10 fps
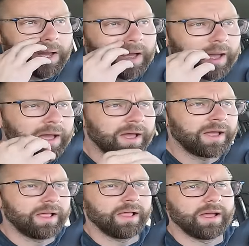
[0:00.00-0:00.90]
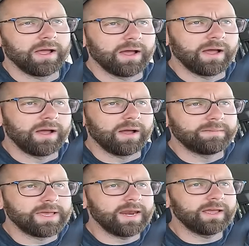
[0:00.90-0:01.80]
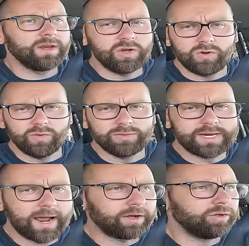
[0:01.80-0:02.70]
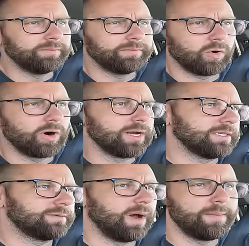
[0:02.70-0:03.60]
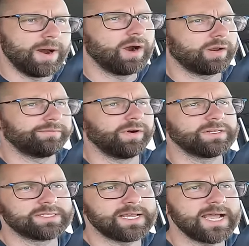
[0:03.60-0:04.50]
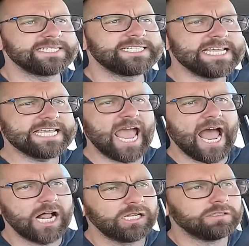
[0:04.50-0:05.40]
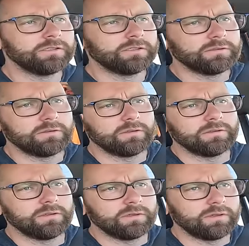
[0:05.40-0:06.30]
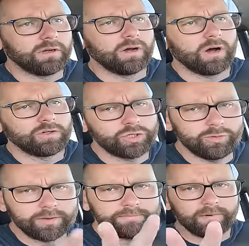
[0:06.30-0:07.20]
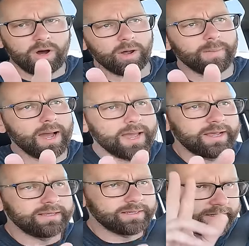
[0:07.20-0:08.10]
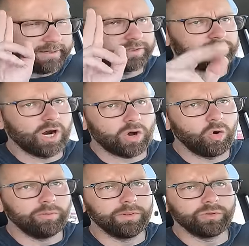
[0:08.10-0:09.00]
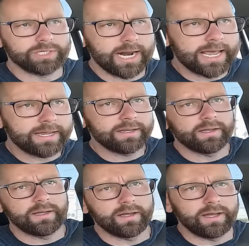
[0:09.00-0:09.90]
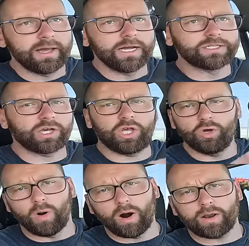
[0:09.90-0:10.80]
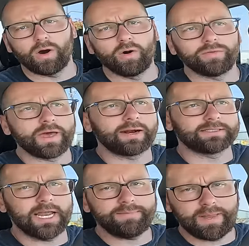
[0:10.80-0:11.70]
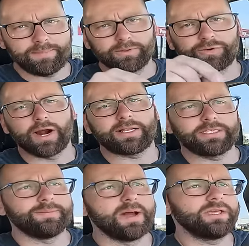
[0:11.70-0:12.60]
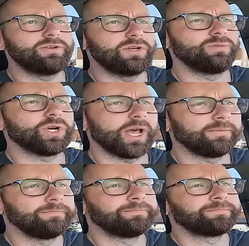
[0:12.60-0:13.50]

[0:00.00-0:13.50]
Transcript: uh, I'm getting a new decal, or as my American friends say, decal. Two of them on my truck, old blue today. It's a QR code that'll take people directly to my YouTube channel